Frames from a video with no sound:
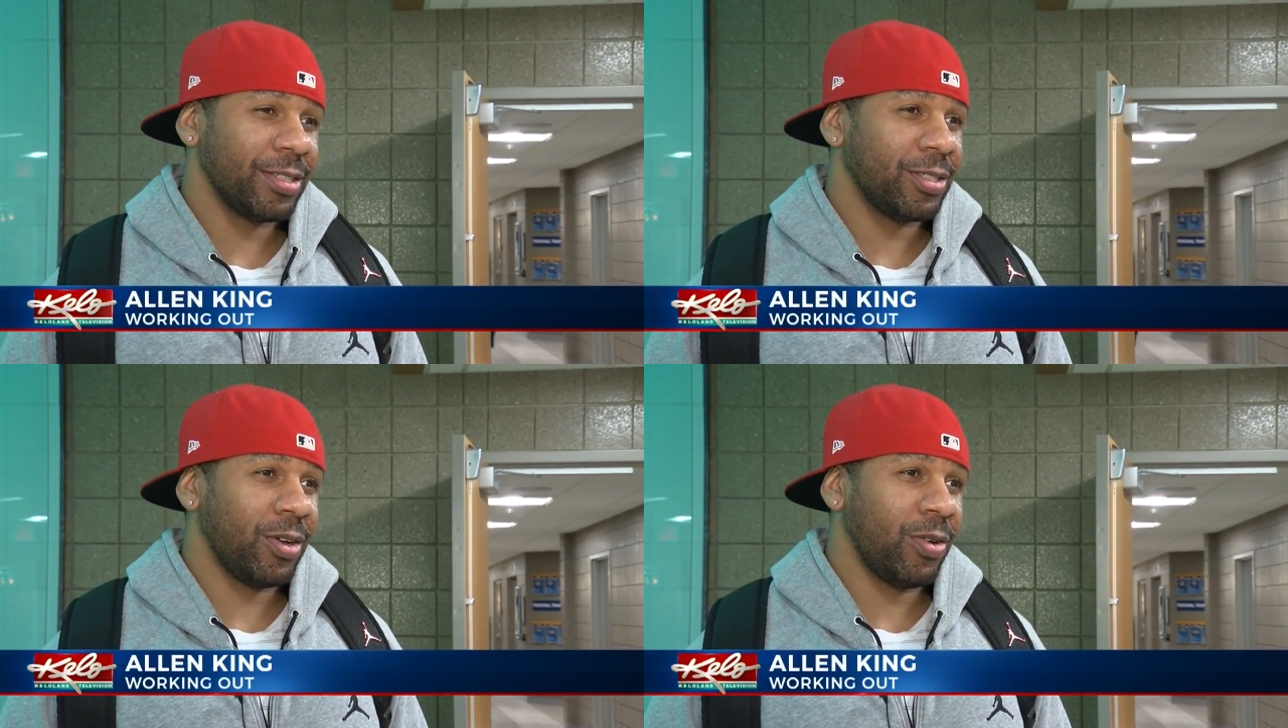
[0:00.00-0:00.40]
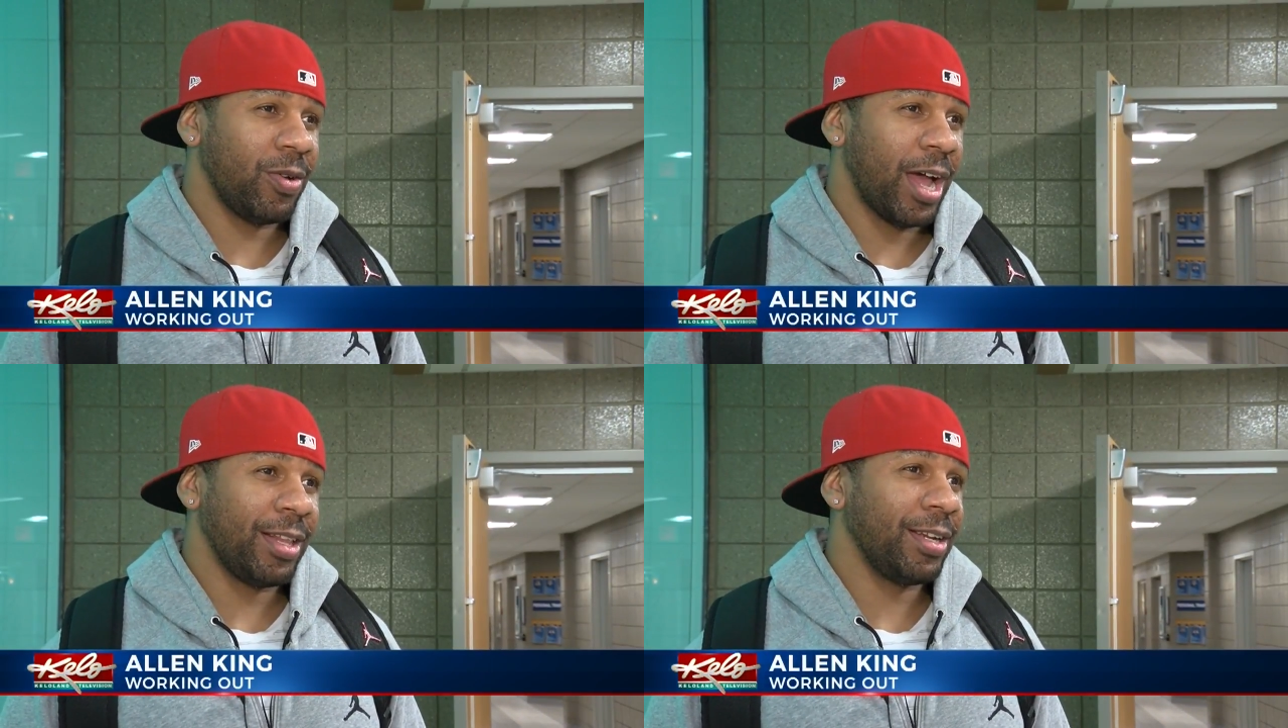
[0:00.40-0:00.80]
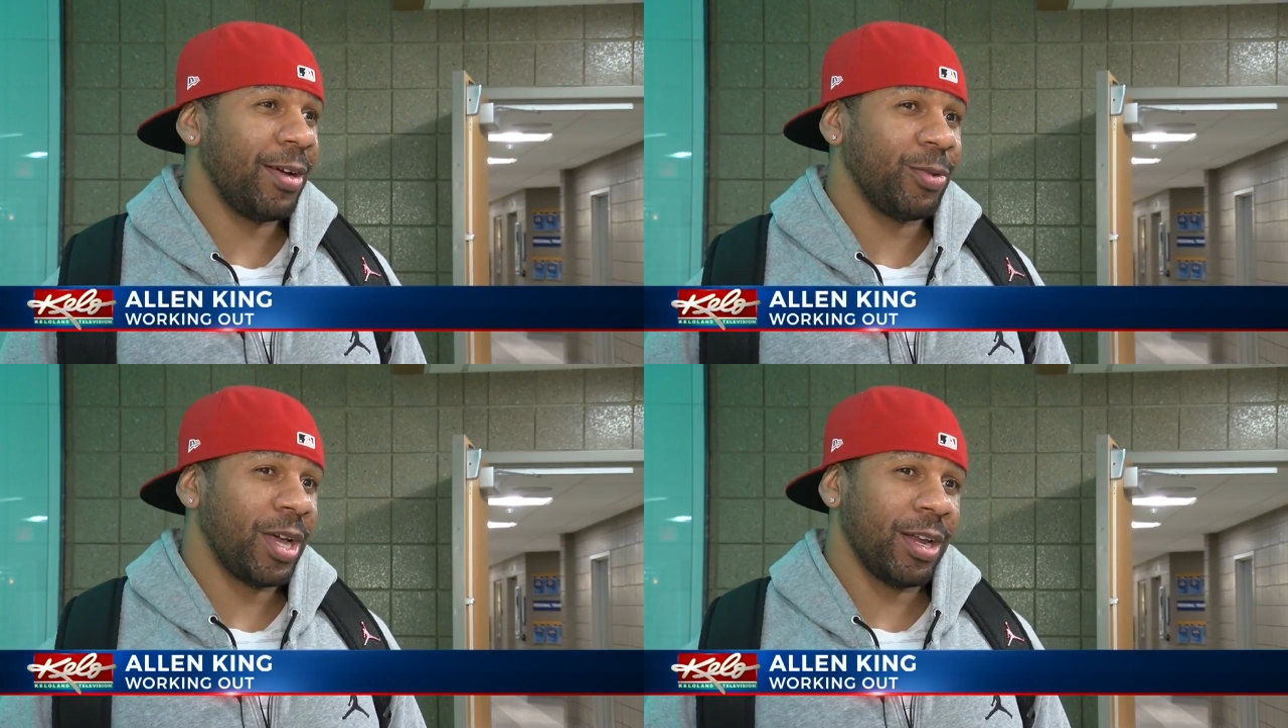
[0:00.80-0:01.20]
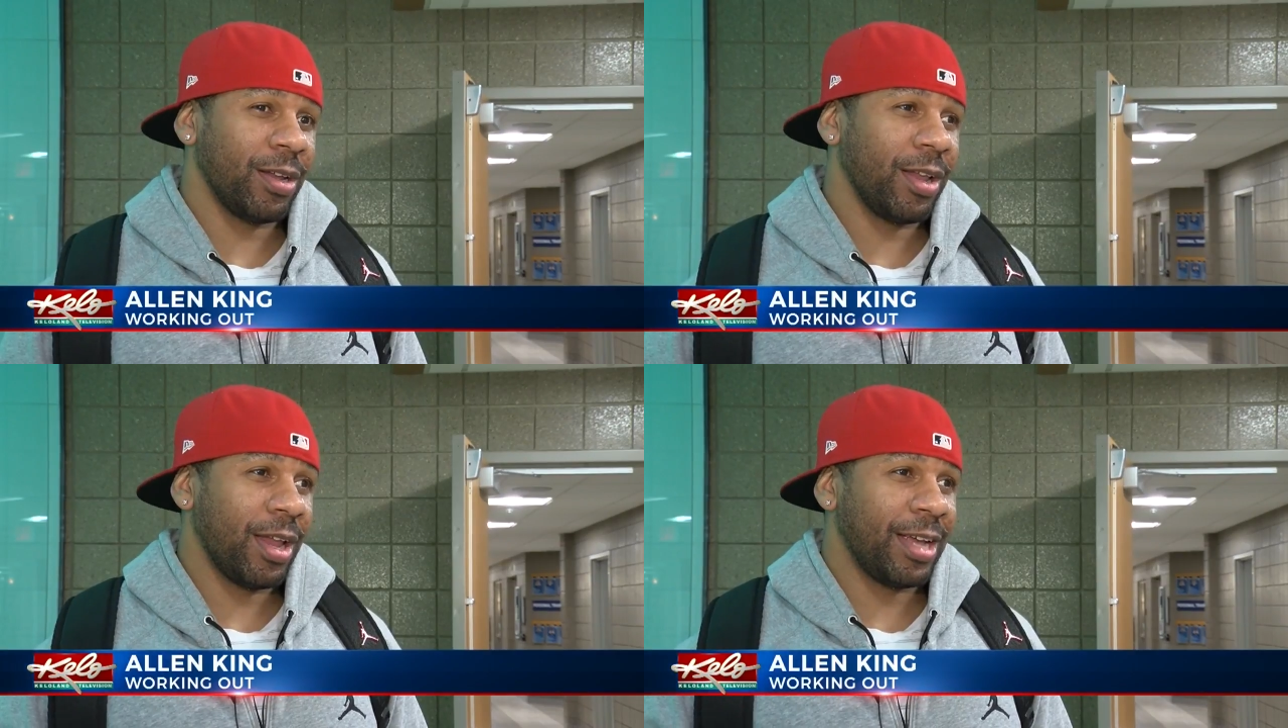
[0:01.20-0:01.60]
So I think that would kind
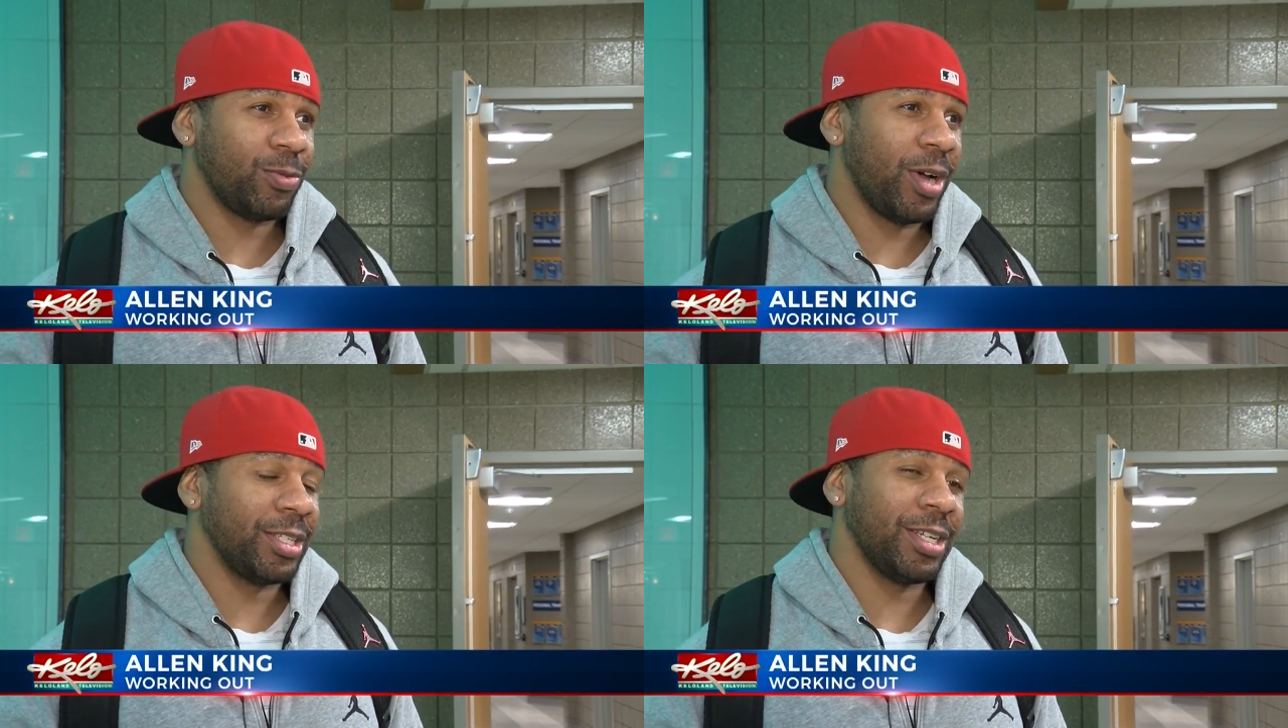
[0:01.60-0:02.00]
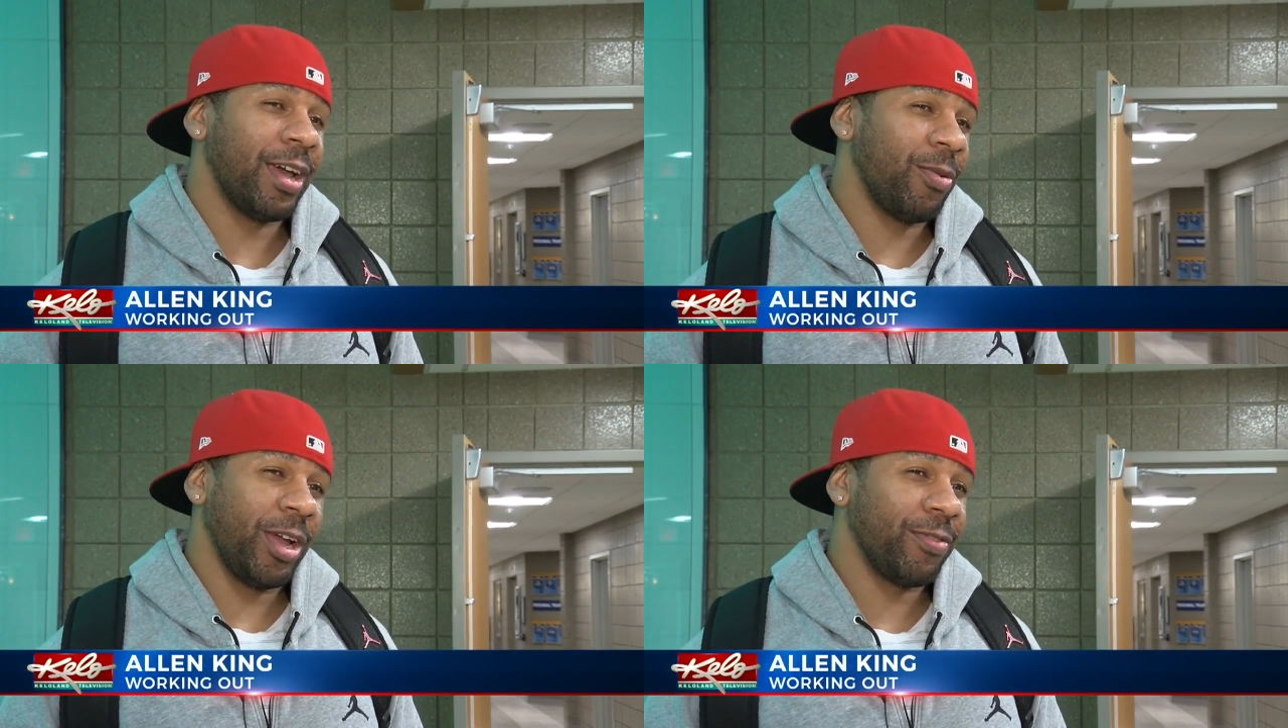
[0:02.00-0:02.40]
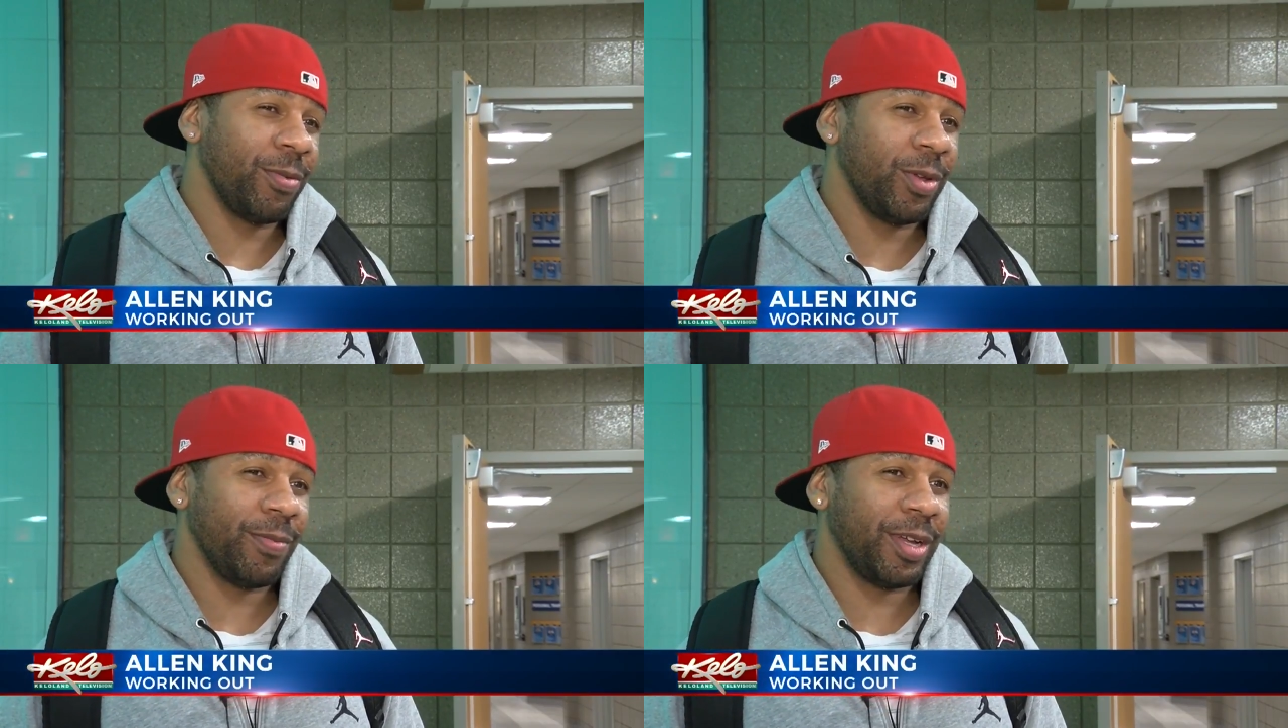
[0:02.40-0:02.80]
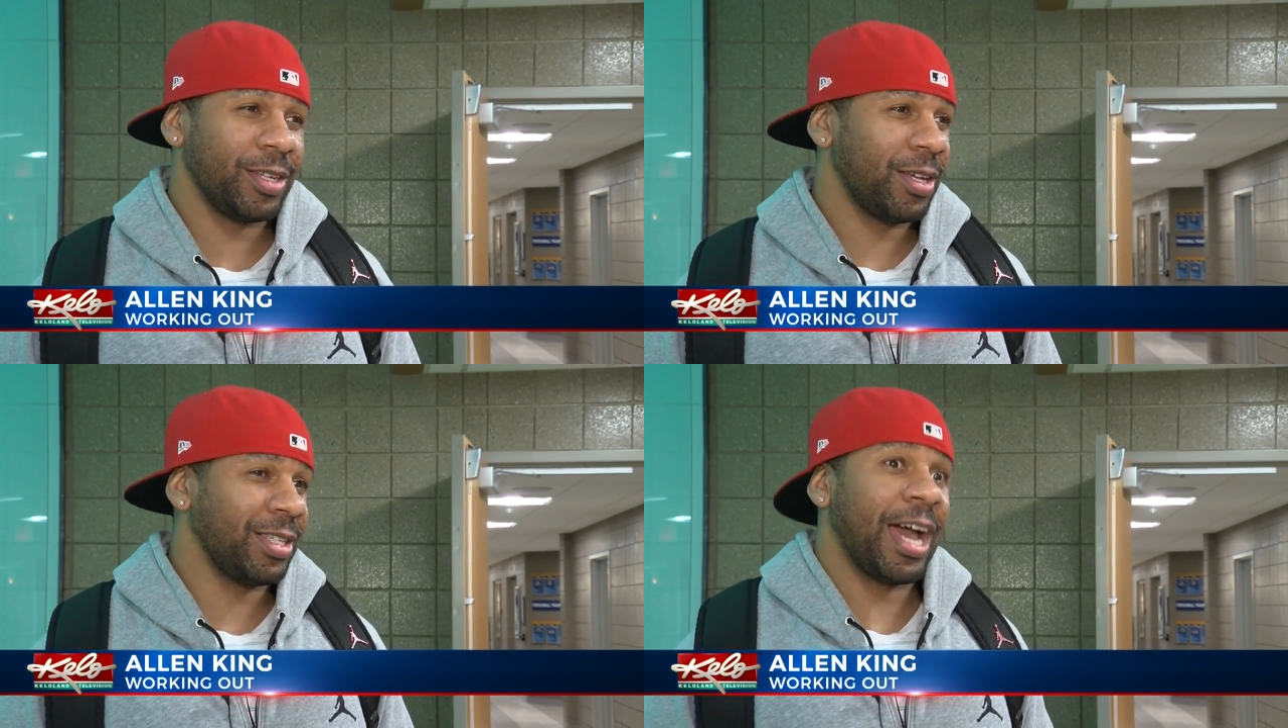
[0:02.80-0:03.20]
of, that's why I shied away from it
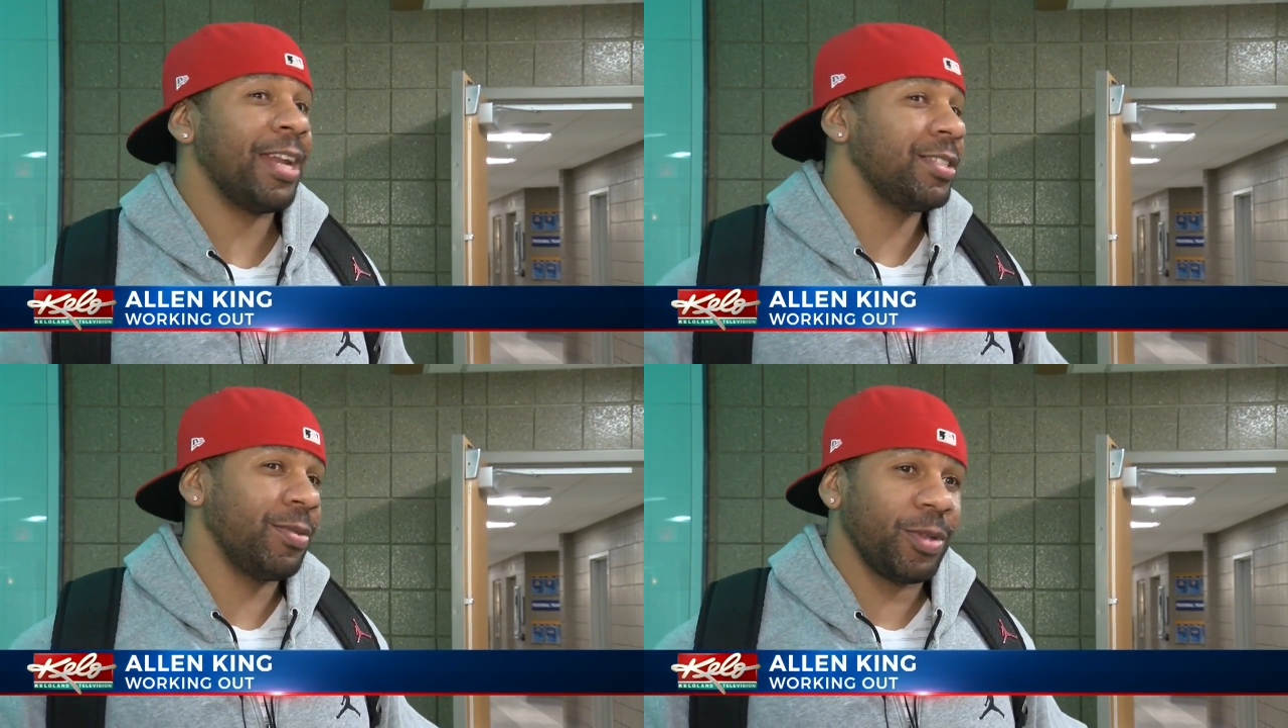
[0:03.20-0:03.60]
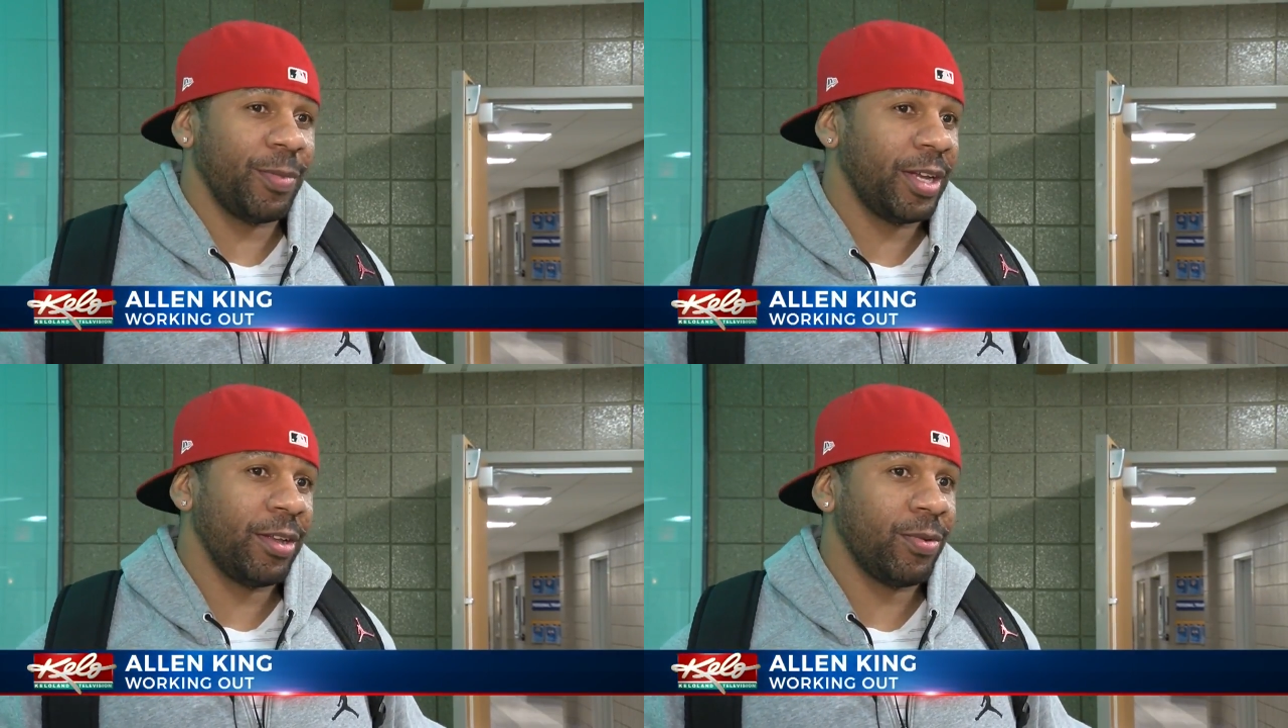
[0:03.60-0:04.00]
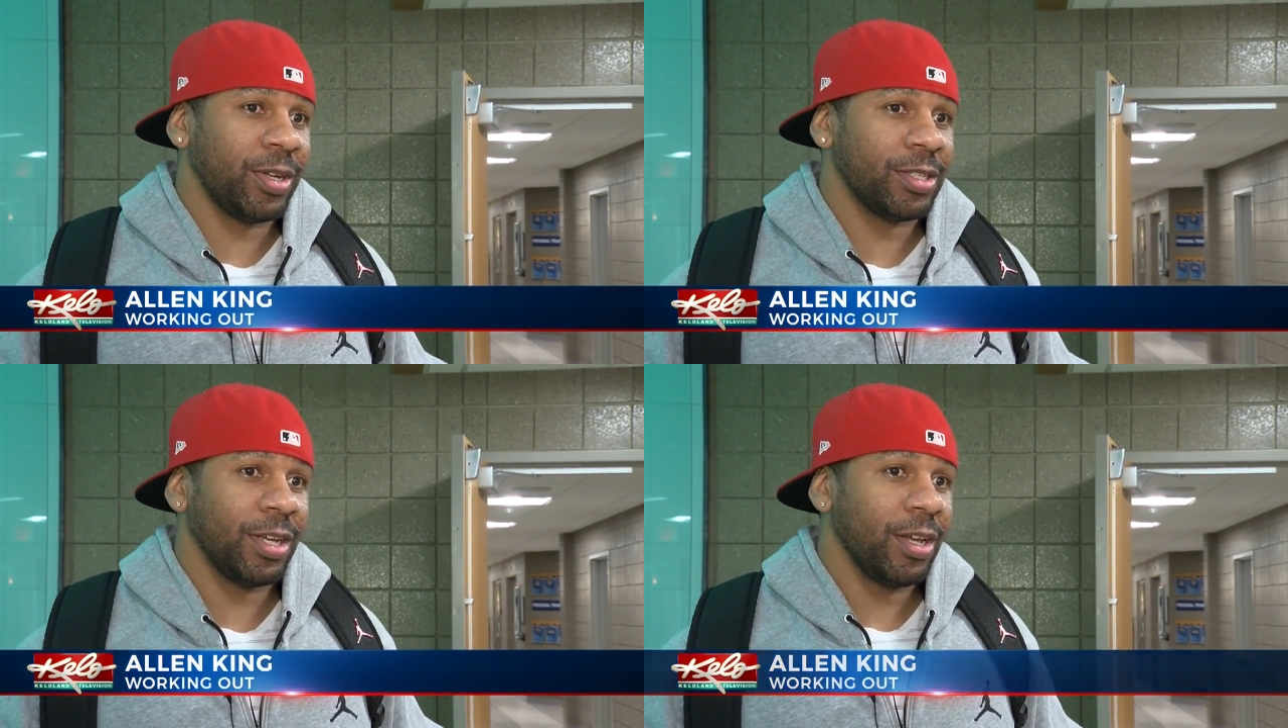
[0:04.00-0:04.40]
because I was like, I didn't see what the big deal was.